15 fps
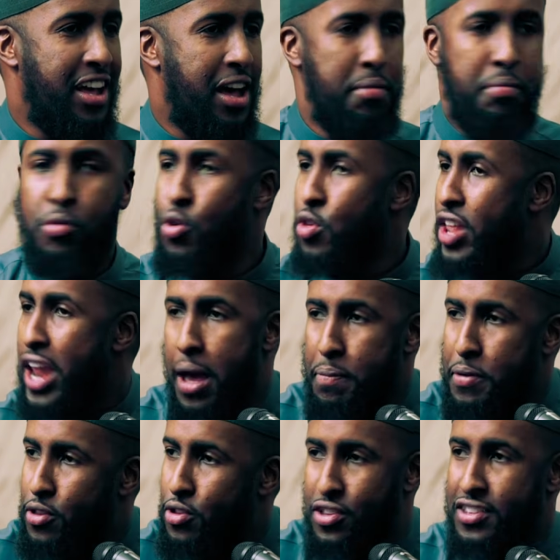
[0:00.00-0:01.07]
I'm more than
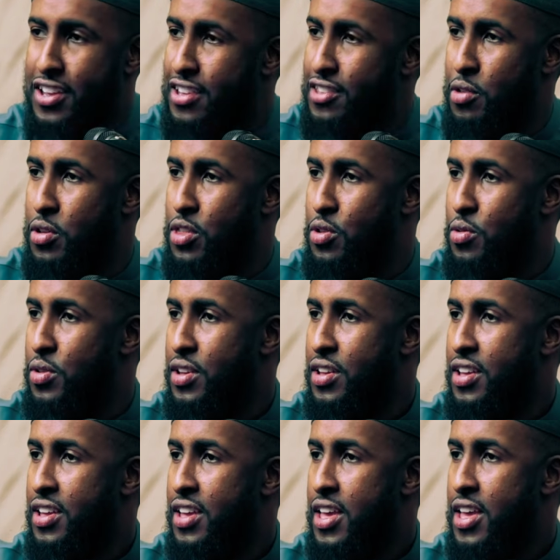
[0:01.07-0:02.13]
happy to discuss it with you.
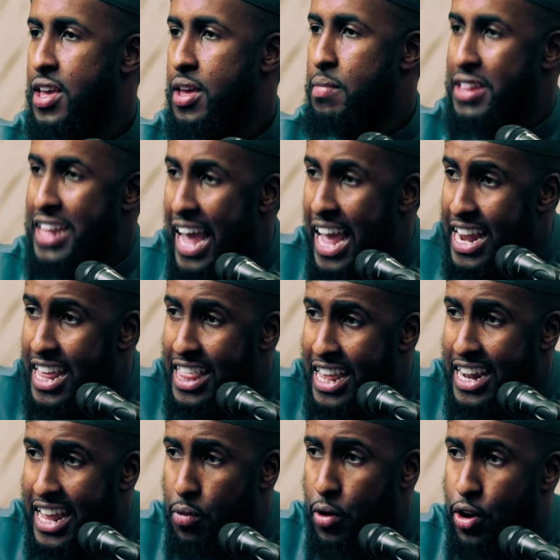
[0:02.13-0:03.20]
At the end of
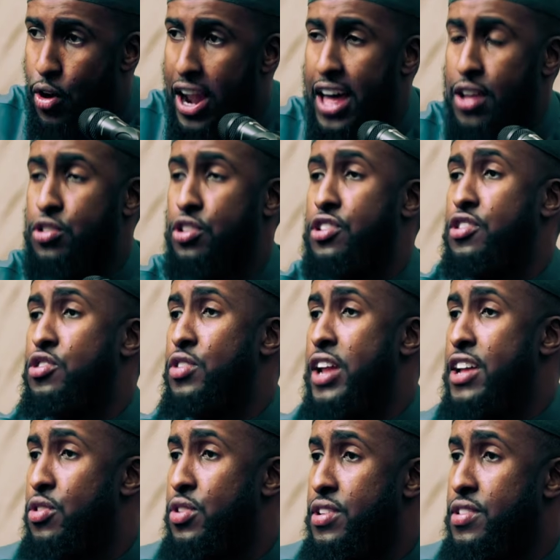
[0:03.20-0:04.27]
the day, we're not allowed to
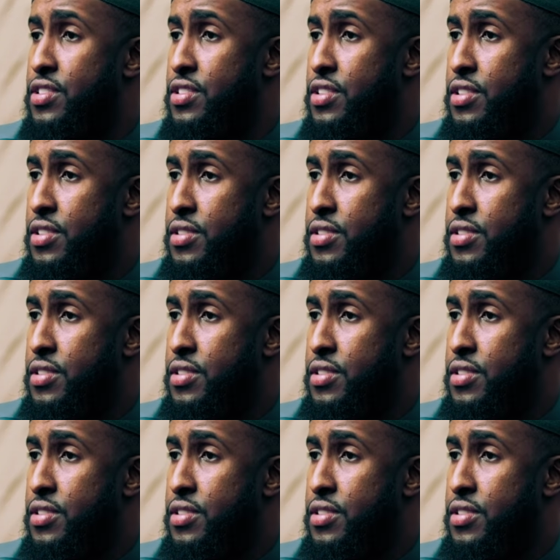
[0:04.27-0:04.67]
disunite on it.